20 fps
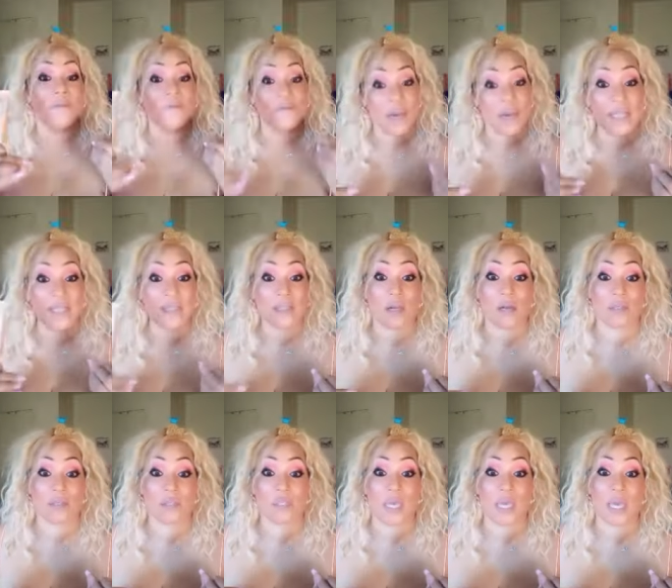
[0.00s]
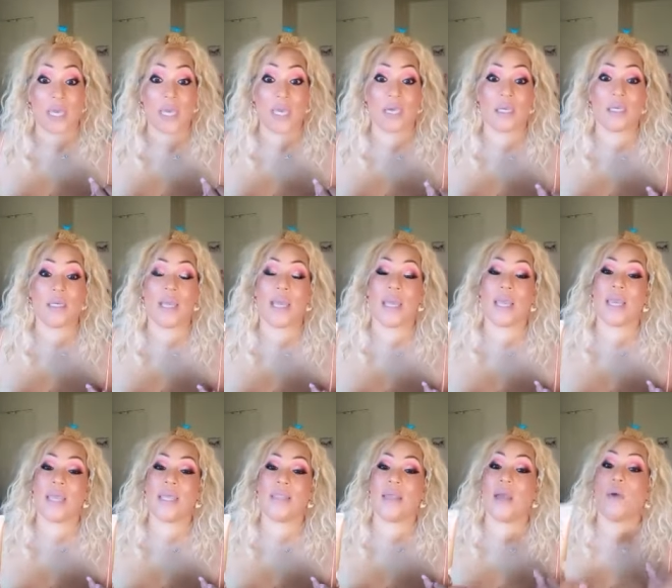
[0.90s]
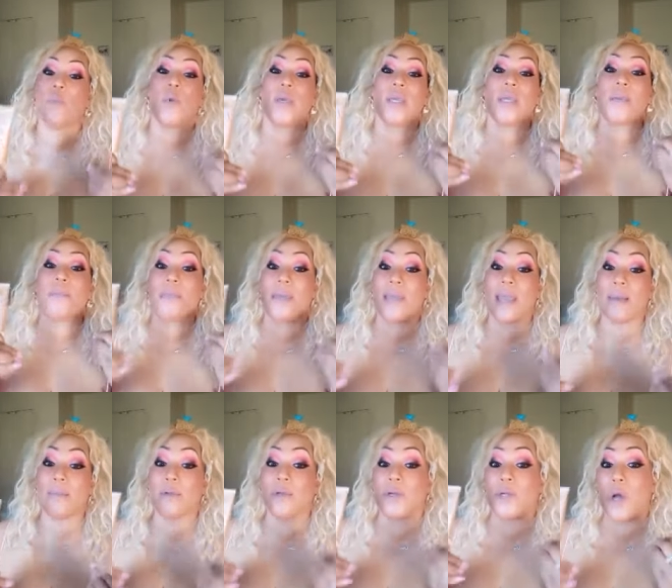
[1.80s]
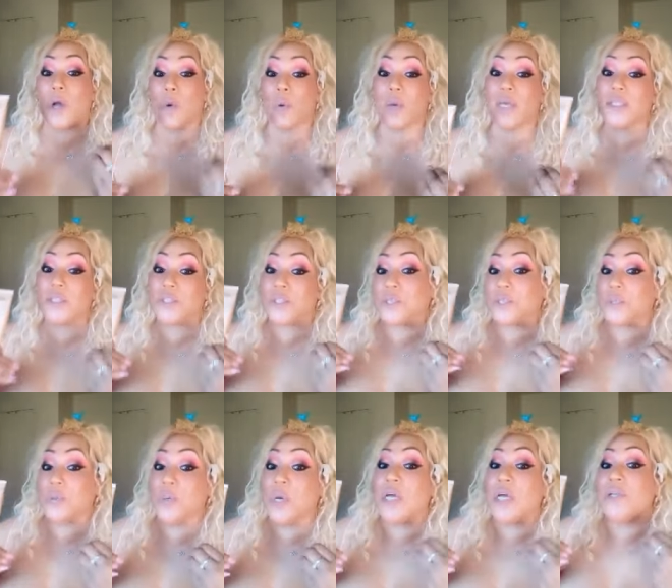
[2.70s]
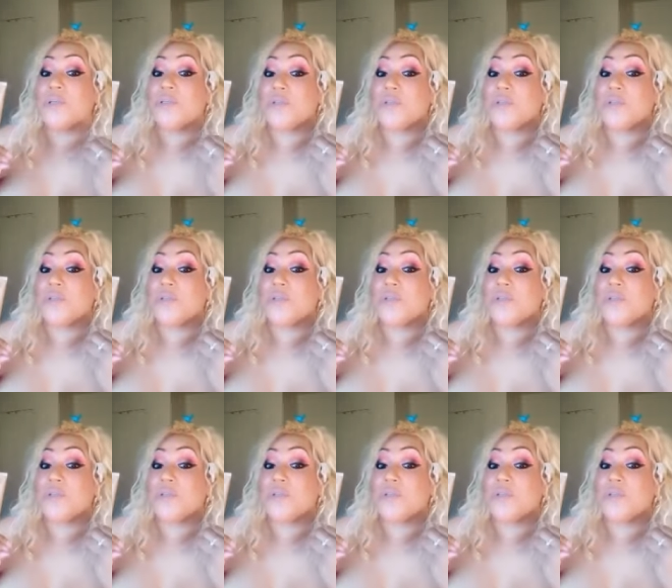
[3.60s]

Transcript: fix our skin and that we can be able to go into